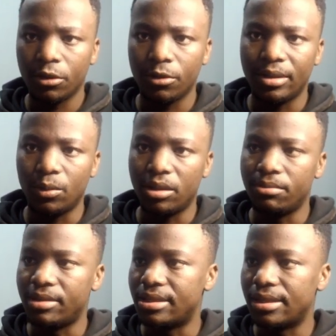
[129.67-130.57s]
I hope that
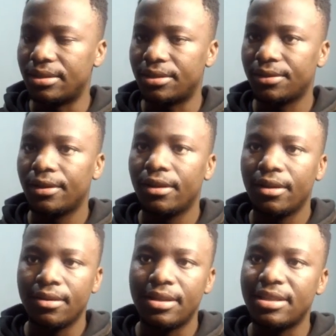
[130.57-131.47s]
one makes sense.
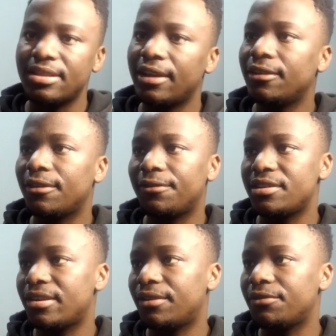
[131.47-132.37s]
This is the
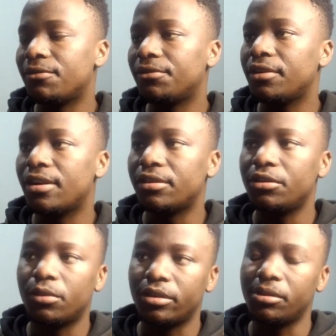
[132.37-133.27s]
interface that I've configured
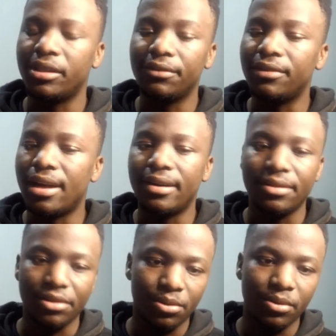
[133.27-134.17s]
in order to give
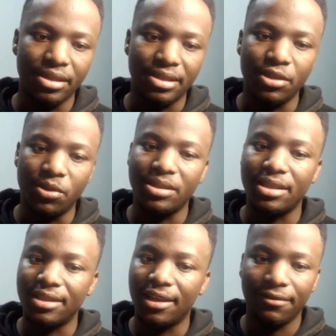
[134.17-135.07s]
guidance to this
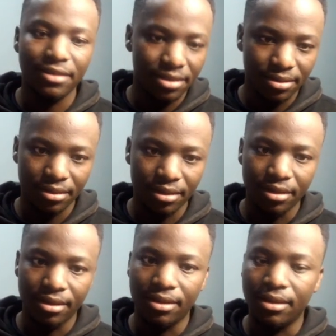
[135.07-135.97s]
user service
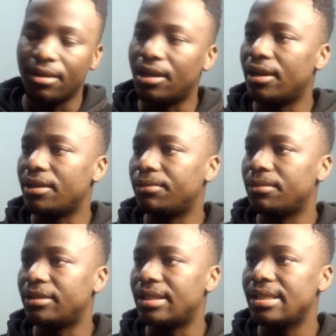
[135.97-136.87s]

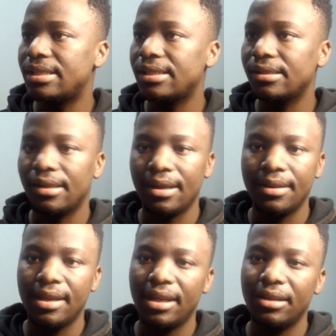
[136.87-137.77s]
implementation.
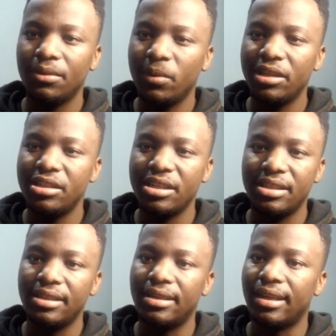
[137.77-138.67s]
And then we
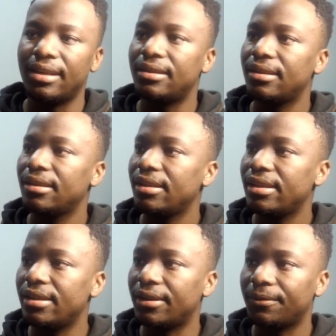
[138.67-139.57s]
just did that
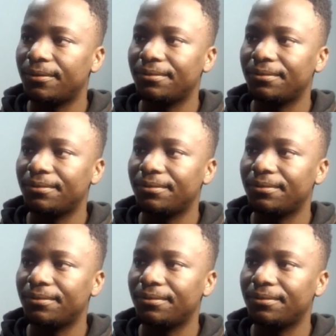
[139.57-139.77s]
here.